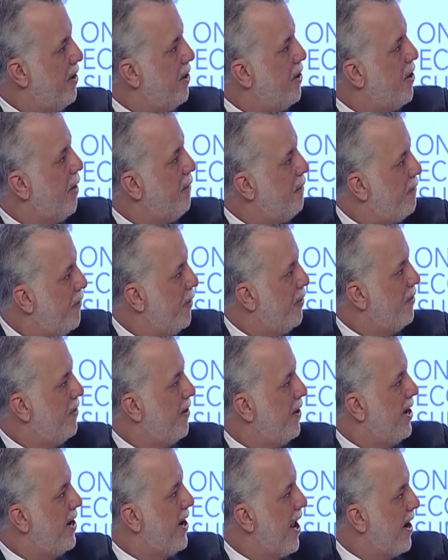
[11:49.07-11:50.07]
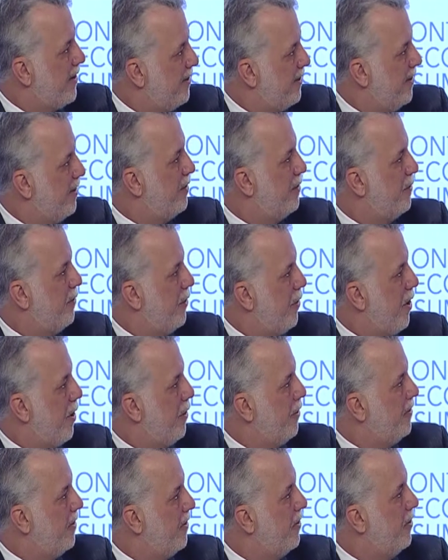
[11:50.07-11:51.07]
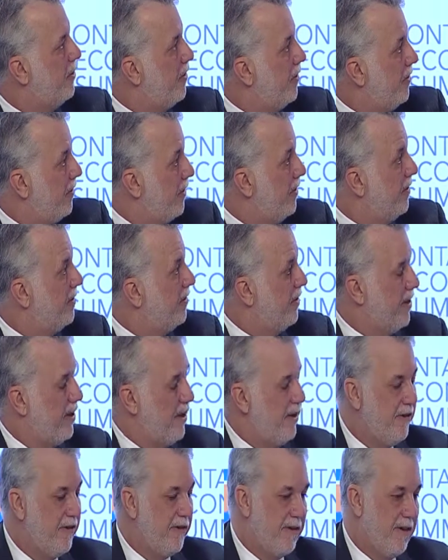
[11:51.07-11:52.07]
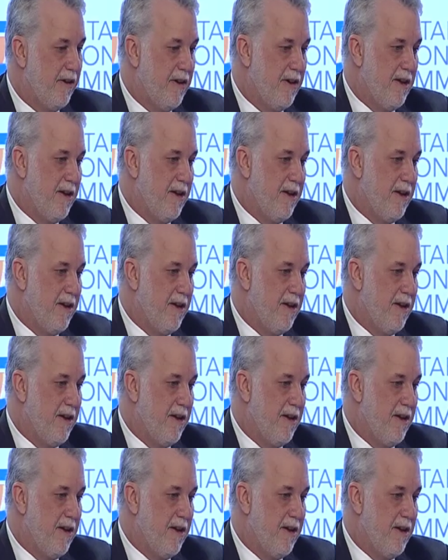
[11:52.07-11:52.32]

comfort and access for our citizens in cities.